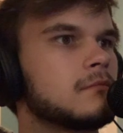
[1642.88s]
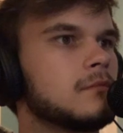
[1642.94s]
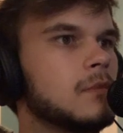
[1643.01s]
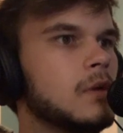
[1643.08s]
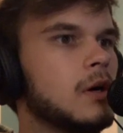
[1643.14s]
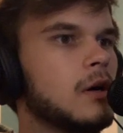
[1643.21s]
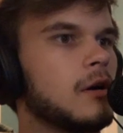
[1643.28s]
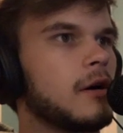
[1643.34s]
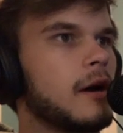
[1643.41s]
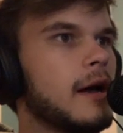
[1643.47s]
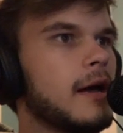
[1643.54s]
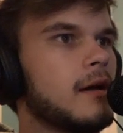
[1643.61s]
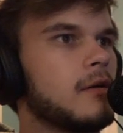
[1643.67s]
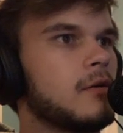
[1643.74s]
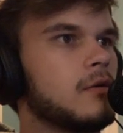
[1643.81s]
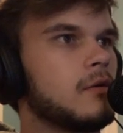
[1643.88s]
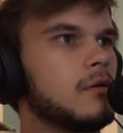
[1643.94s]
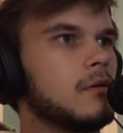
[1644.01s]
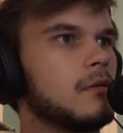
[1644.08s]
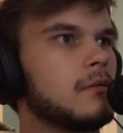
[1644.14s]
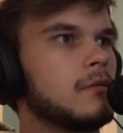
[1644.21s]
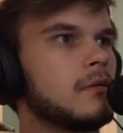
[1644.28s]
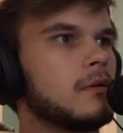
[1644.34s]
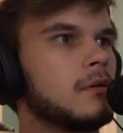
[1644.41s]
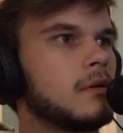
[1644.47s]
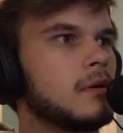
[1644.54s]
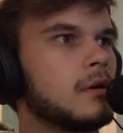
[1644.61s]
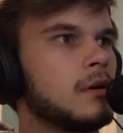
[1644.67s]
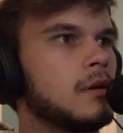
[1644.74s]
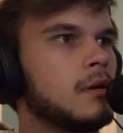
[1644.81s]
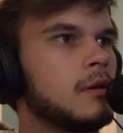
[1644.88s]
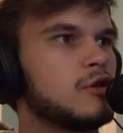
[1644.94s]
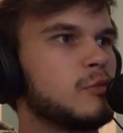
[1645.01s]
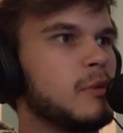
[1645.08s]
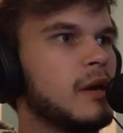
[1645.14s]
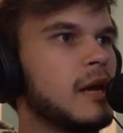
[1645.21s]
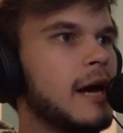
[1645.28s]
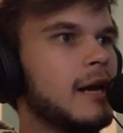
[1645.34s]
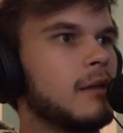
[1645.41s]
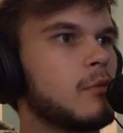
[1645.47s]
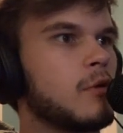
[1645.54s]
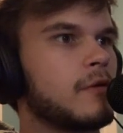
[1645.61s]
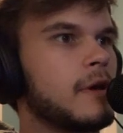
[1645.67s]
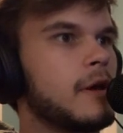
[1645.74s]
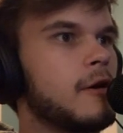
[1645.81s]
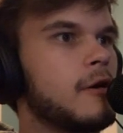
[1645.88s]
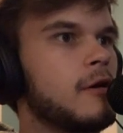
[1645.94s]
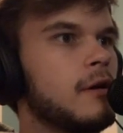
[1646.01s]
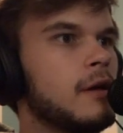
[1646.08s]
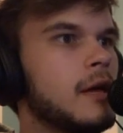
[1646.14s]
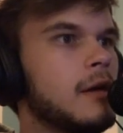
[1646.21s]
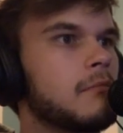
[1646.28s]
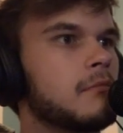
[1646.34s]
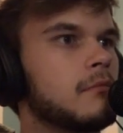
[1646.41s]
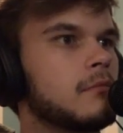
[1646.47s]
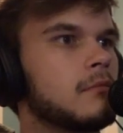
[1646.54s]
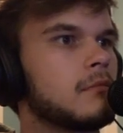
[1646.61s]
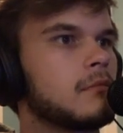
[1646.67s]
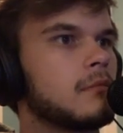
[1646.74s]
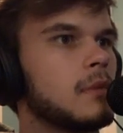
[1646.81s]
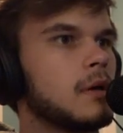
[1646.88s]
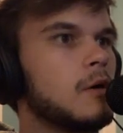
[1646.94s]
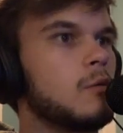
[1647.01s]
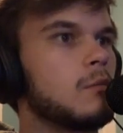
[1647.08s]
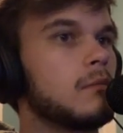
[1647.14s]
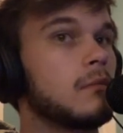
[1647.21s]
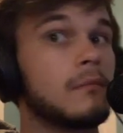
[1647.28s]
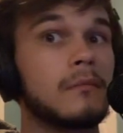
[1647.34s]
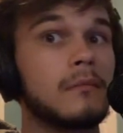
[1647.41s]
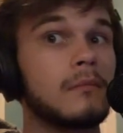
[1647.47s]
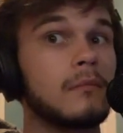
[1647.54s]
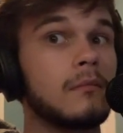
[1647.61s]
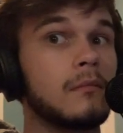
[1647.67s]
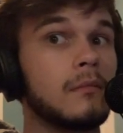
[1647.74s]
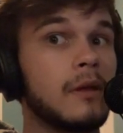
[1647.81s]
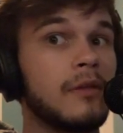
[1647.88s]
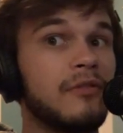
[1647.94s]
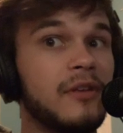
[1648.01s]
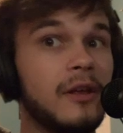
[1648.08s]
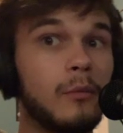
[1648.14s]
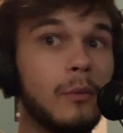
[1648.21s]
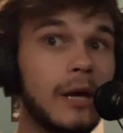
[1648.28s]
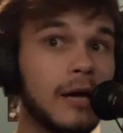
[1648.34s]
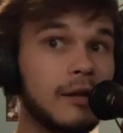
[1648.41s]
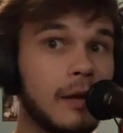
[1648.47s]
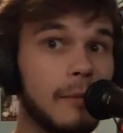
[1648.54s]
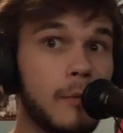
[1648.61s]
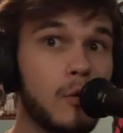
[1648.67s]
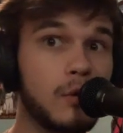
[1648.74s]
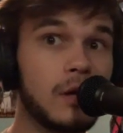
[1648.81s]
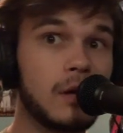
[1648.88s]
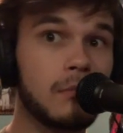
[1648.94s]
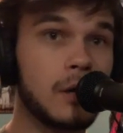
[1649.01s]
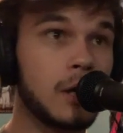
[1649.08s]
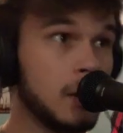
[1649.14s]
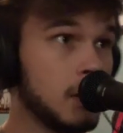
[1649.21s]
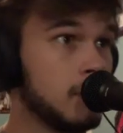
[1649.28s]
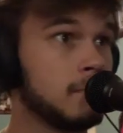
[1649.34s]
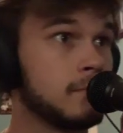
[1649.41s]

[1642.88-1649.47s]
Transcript: Alright. There should be an item over here. Yep. Oh. Instead, we got a Pokemon.